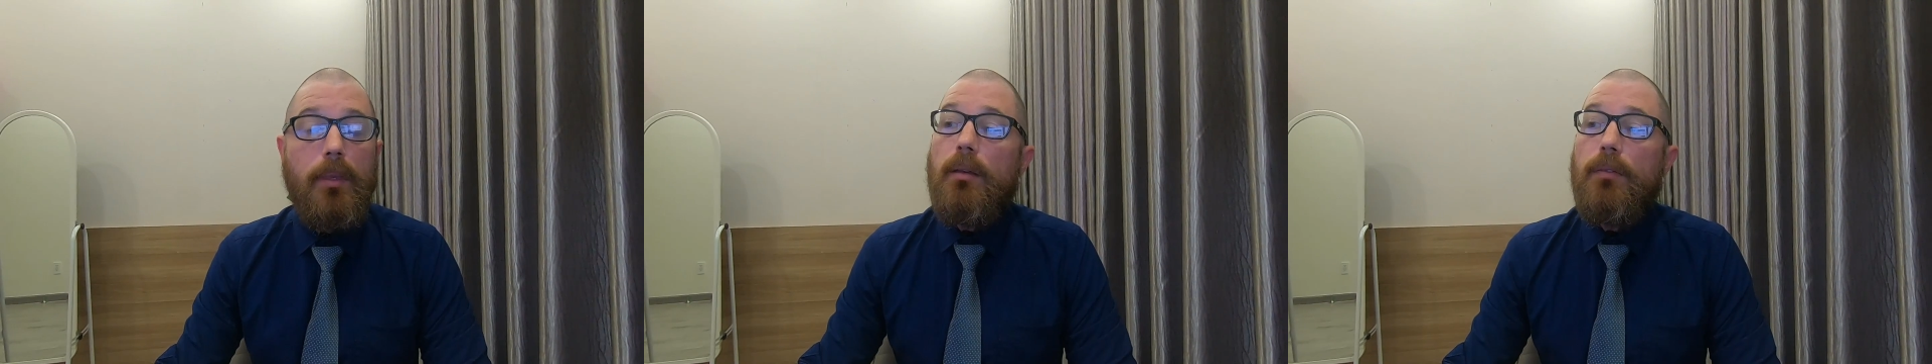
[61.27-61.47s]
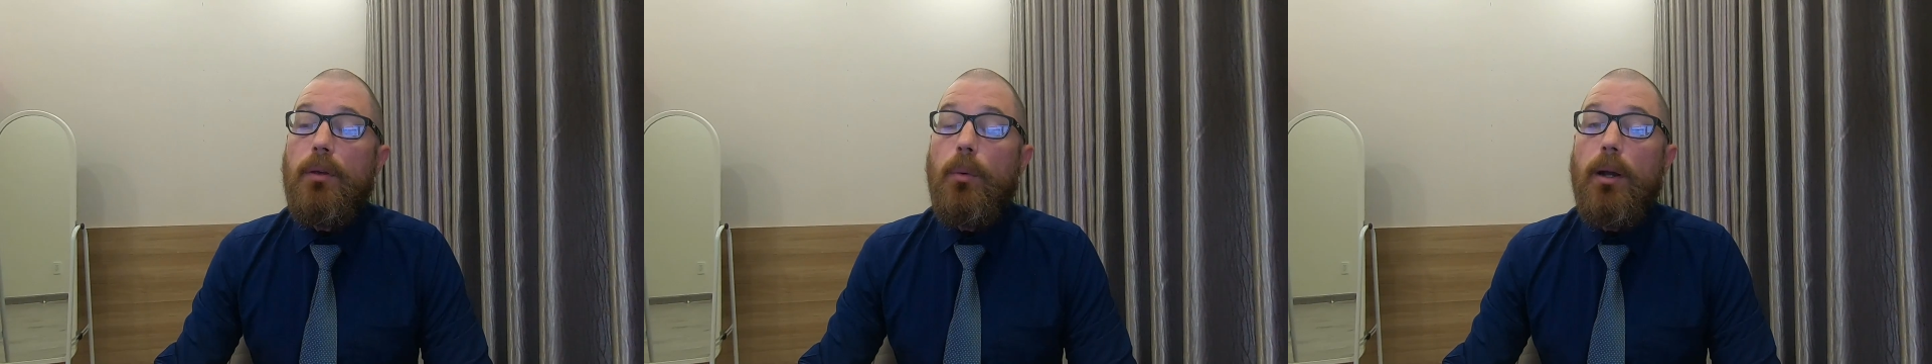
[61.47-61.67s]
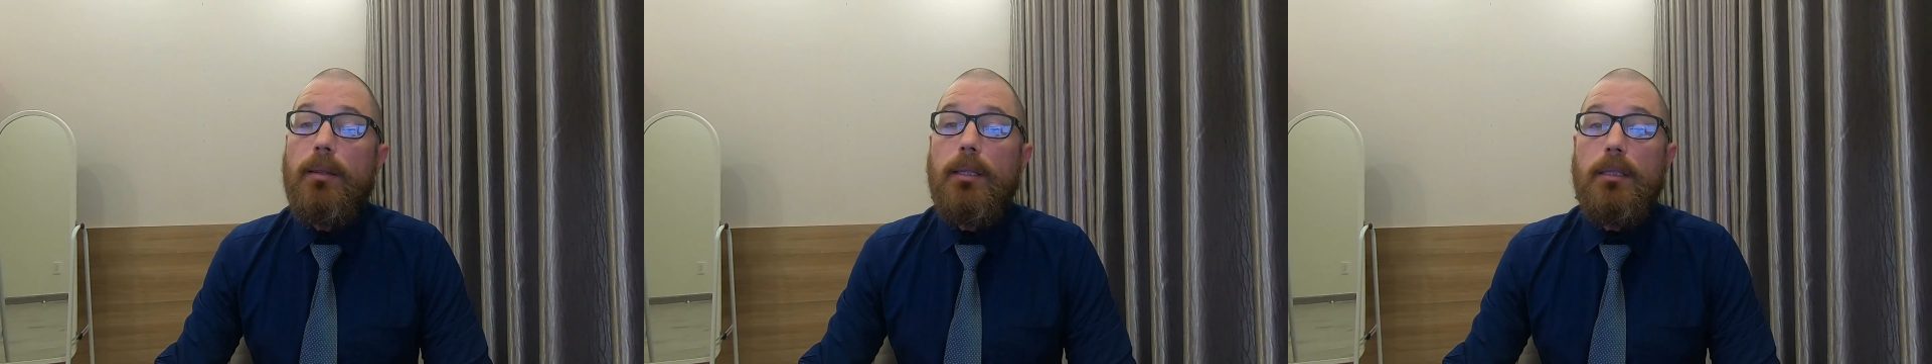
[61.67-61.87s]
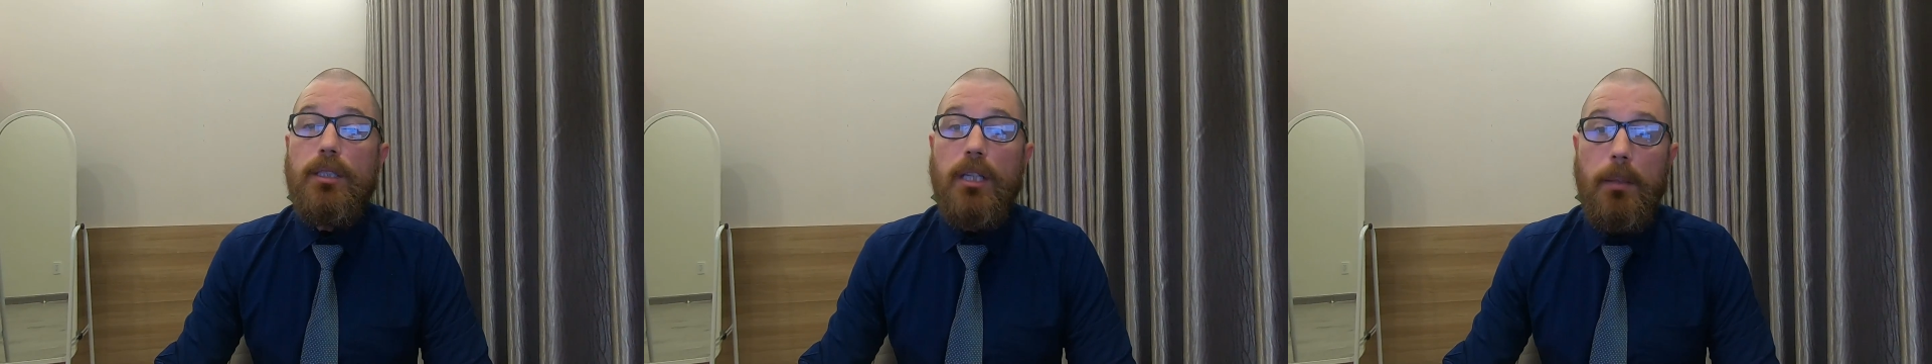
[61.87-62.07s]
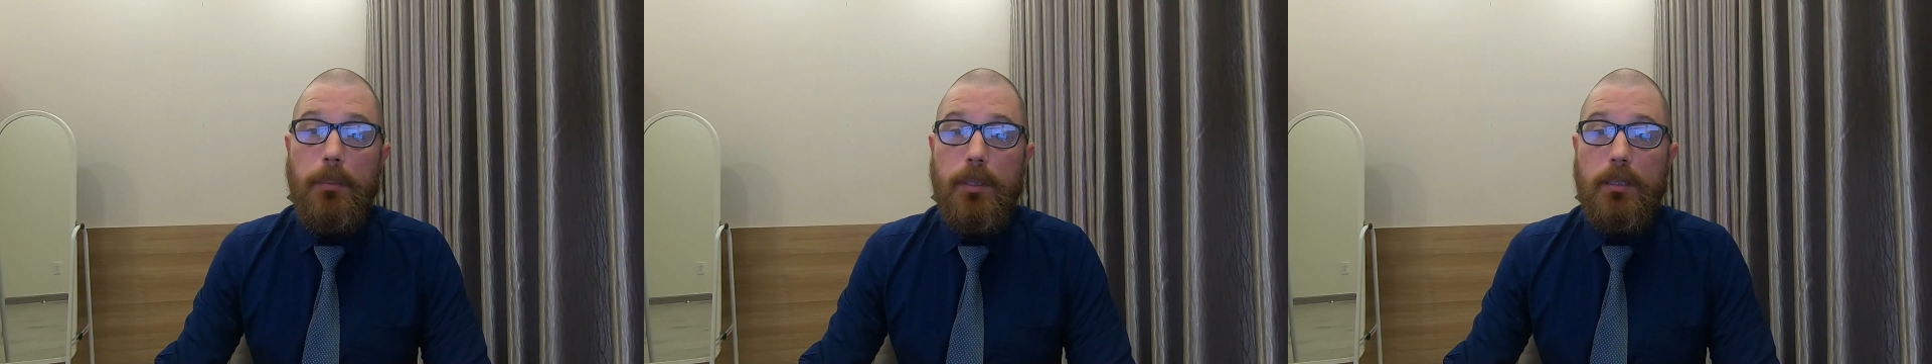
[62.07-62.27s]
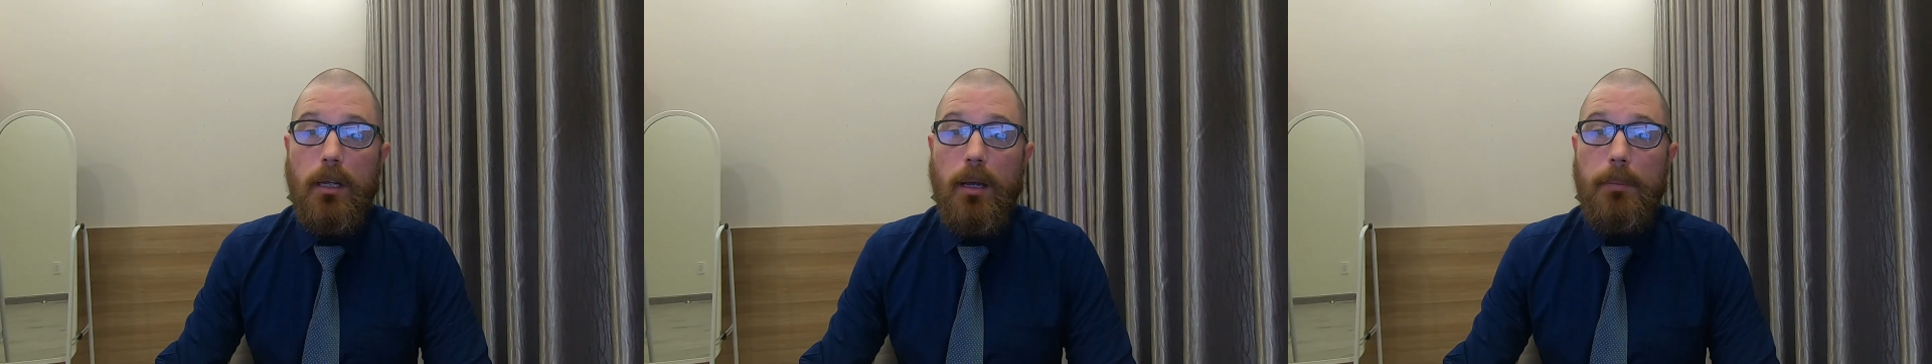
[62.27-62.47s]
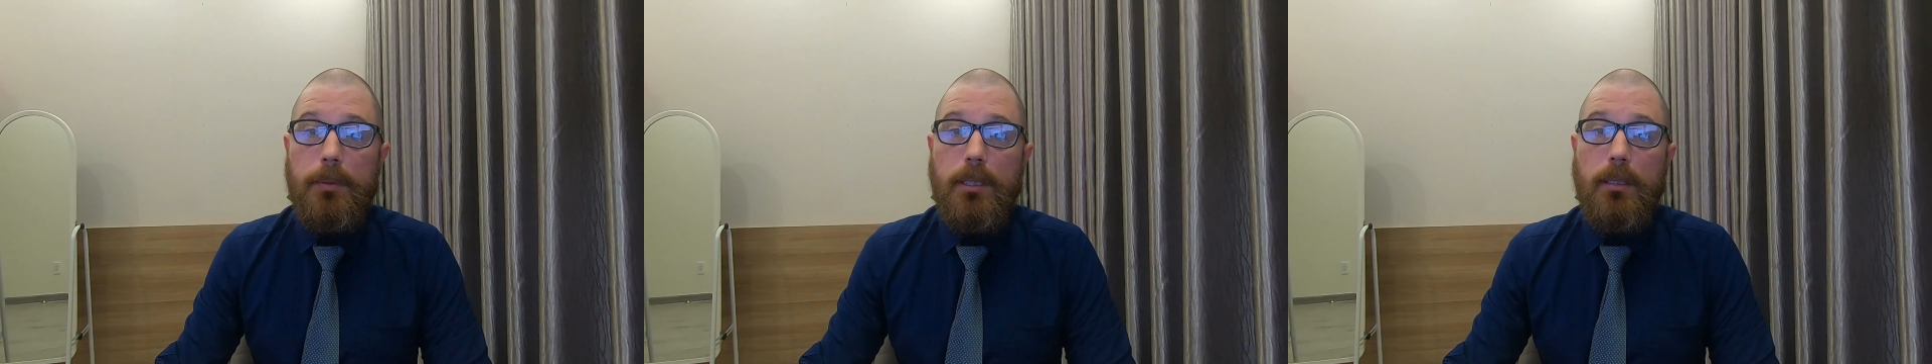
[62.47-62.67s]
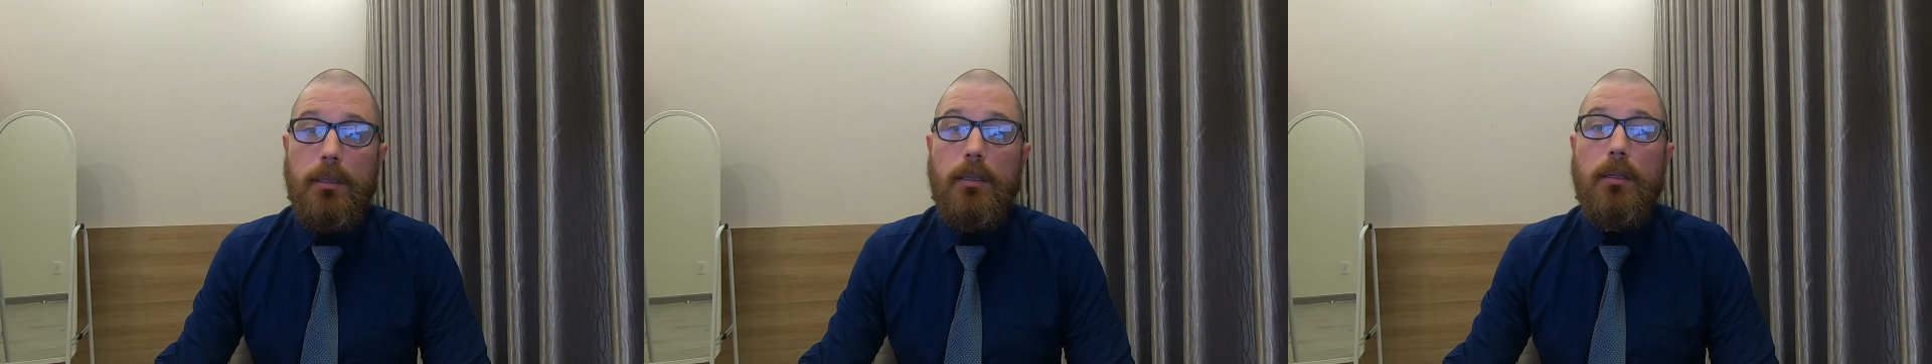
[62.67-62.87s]
If you want the cheapest
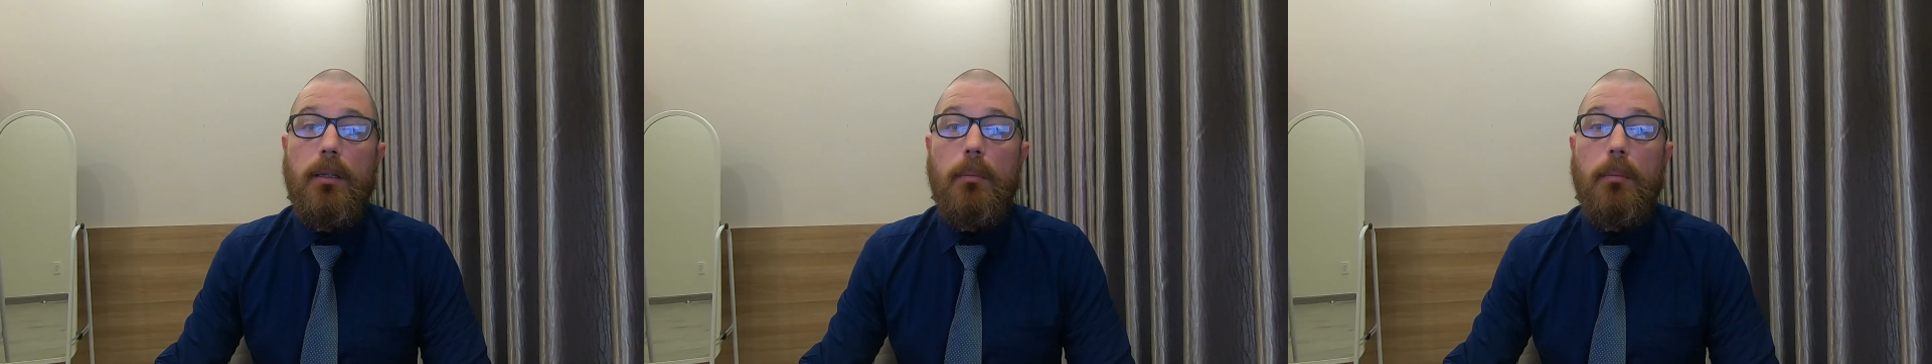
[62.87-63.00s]
option,